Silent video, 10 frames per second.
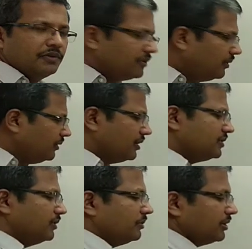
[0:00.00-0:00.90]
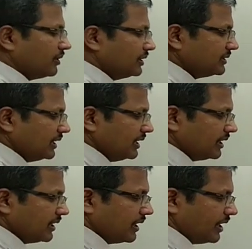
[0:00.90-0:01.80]
So it will be known as
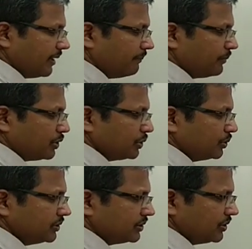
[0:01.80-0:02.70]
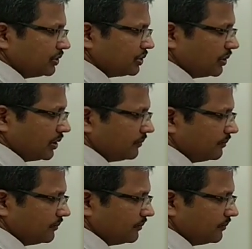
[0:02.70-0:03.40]
the heptose sugar.